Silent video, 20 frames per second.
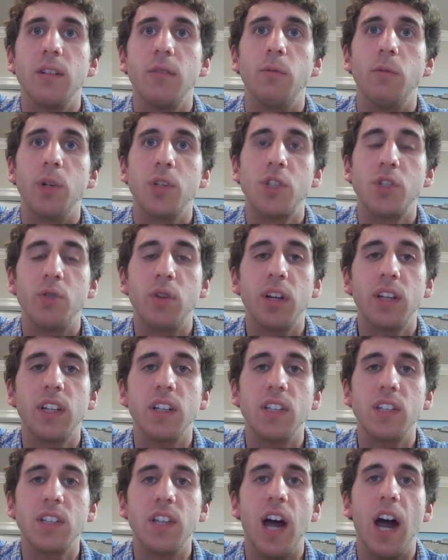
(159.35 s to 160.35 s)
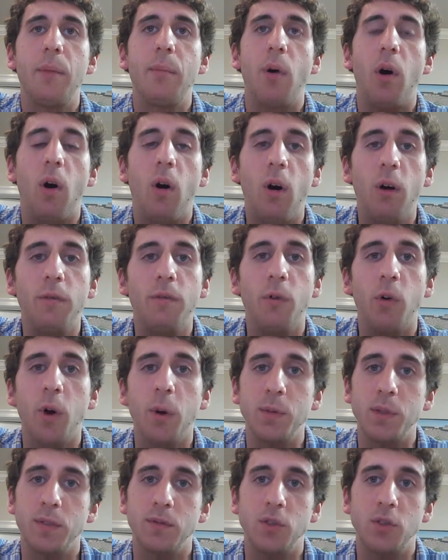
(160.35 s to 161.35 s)
restrict and stop all
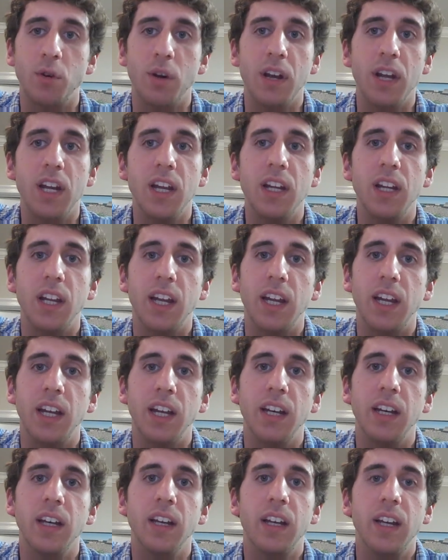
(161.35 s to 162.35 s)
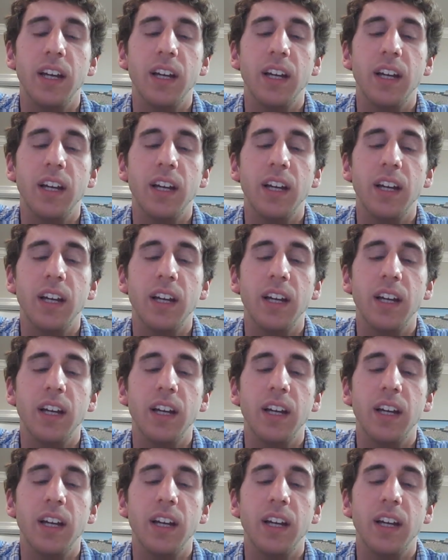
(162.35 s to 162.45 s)
forms of trade and